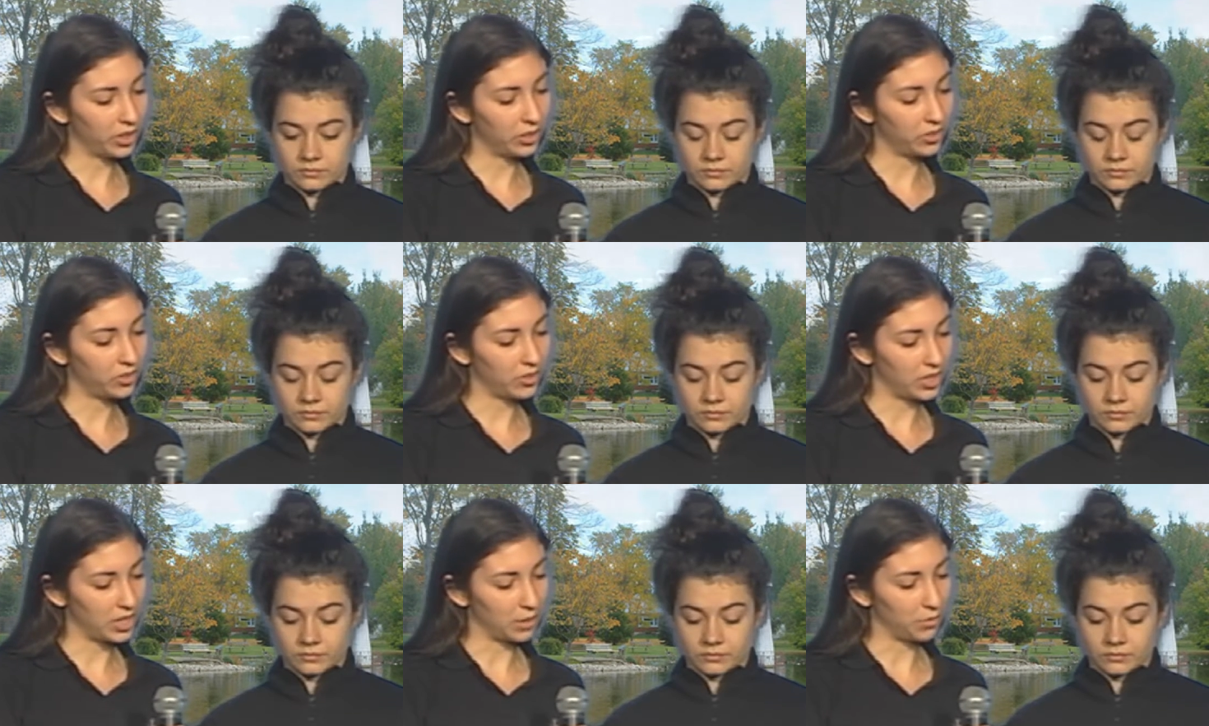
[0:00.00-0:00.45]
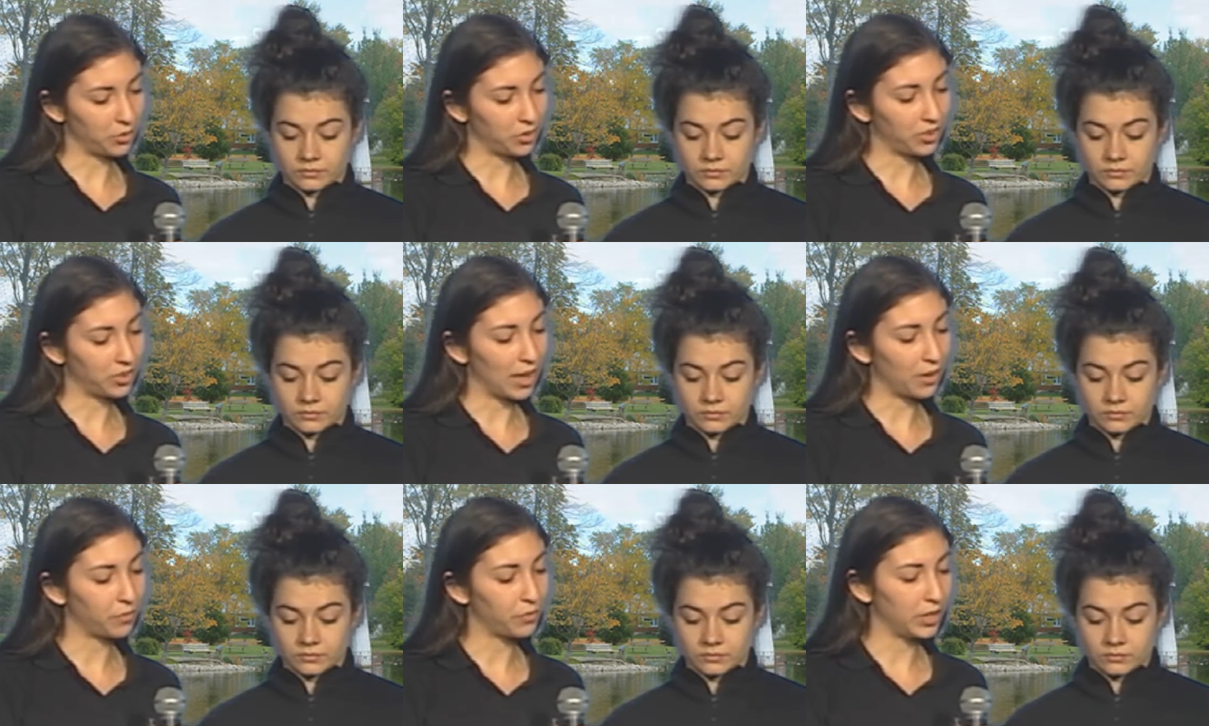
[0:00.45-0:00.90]
Speaker 1: and
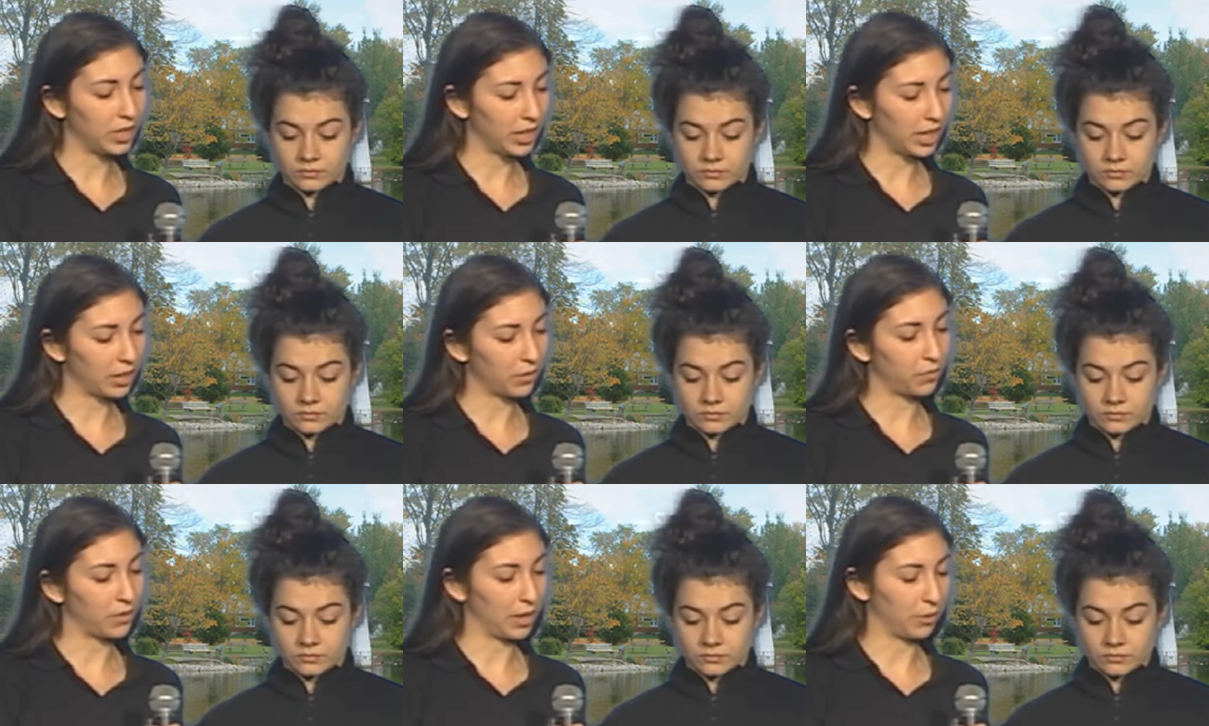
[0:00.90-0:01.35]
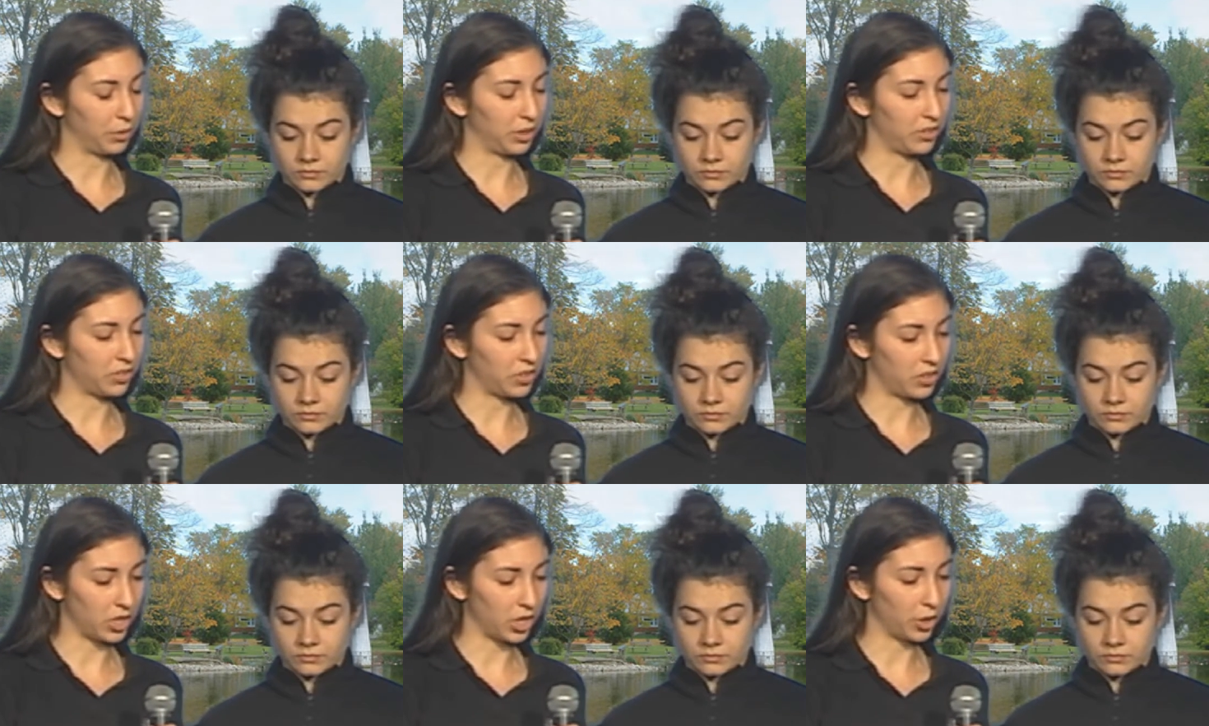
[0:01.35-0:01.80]
teams that feel like
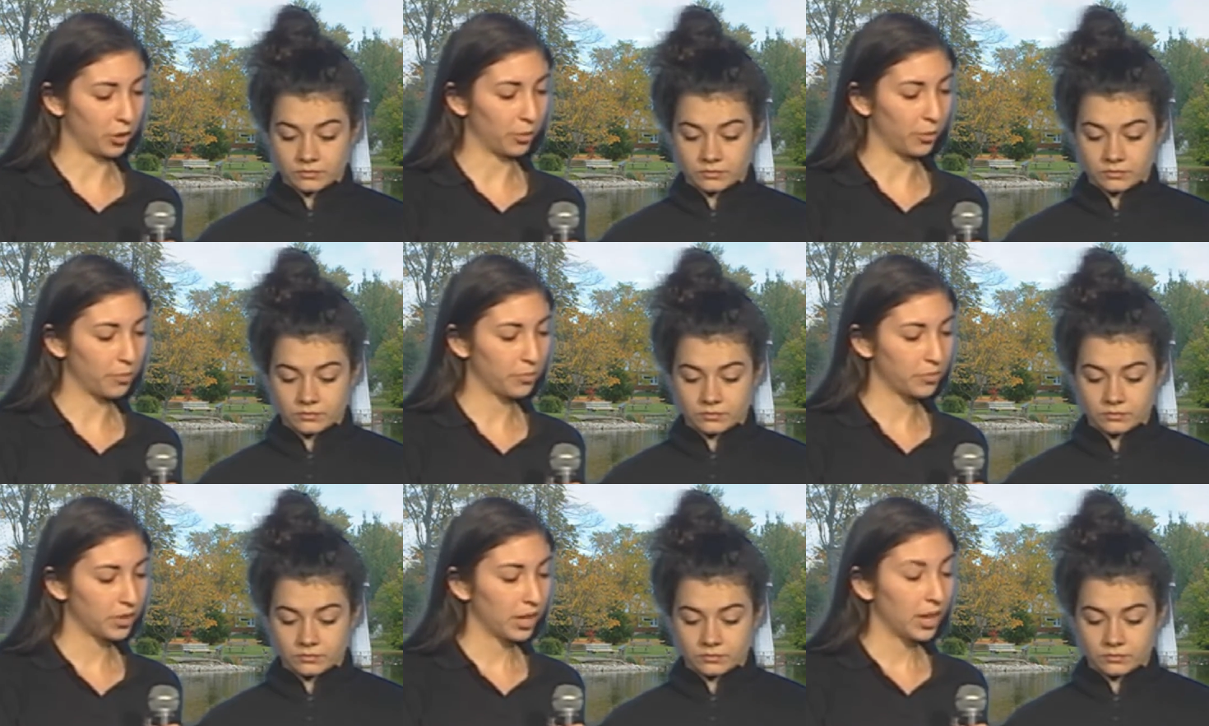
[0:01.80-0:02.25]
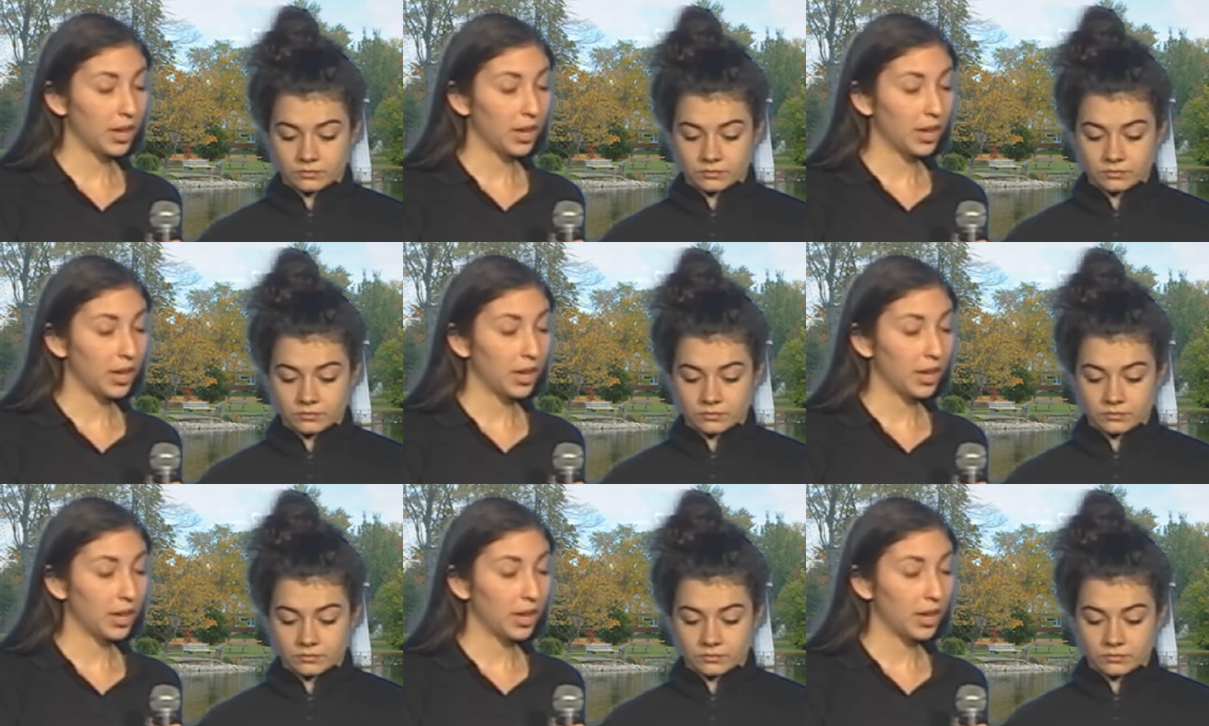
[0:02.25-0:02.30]
family to you.